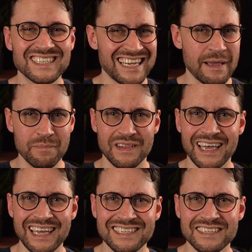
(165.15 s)

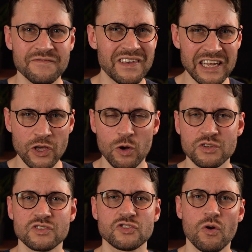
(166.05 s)
templates,
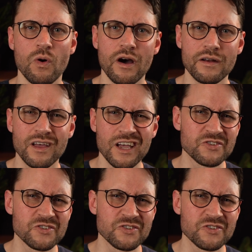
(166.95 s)
videos, and so on,